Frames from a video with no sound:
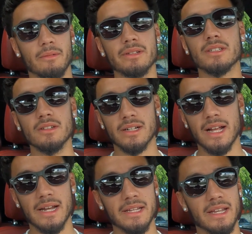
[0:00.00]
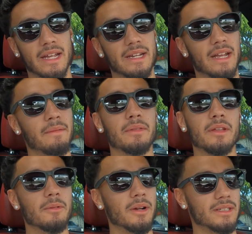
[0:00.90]
Went to look at it and
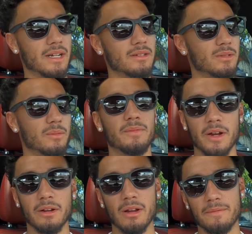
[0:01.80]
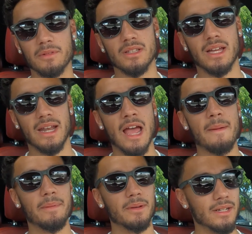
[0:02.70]
everything worked out, so I'm very grateful that that
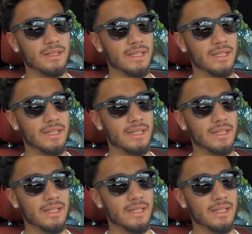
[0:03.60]
happened.